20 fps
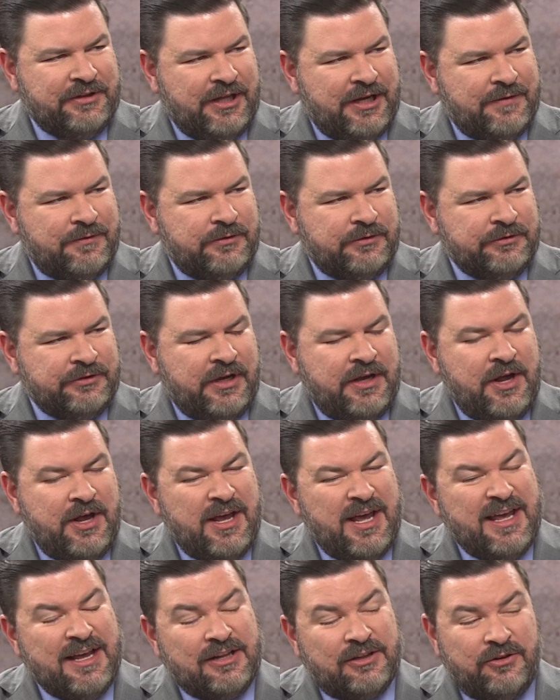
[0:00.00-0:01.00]
levels,
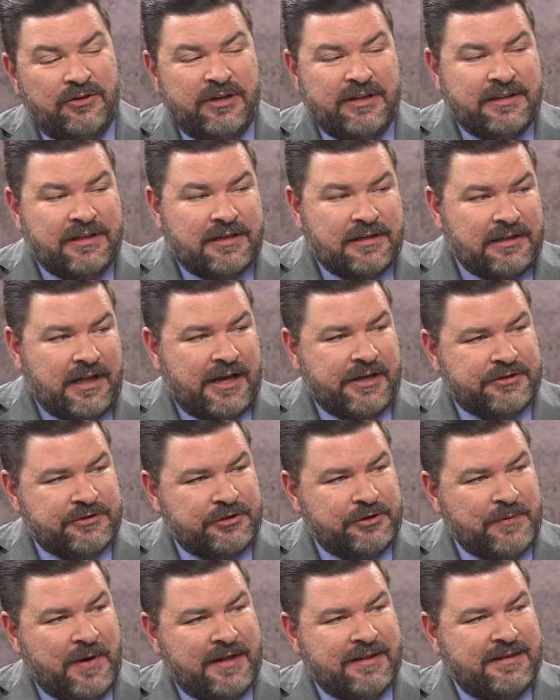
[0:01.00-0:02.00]
including the
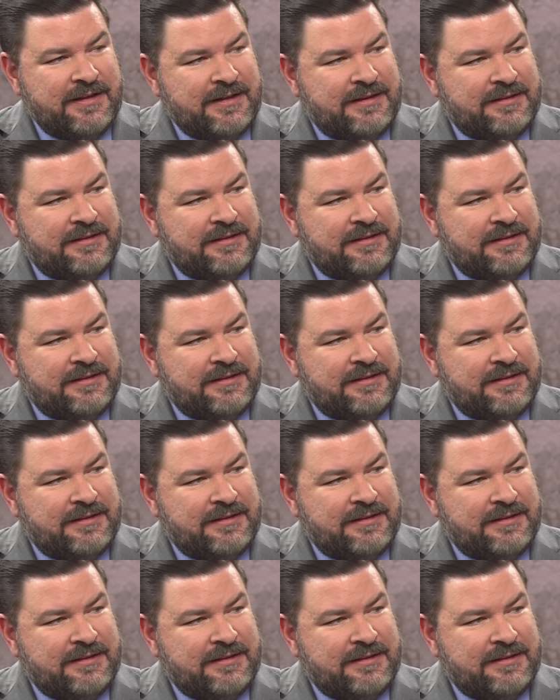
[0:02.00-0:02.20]
classroom. I think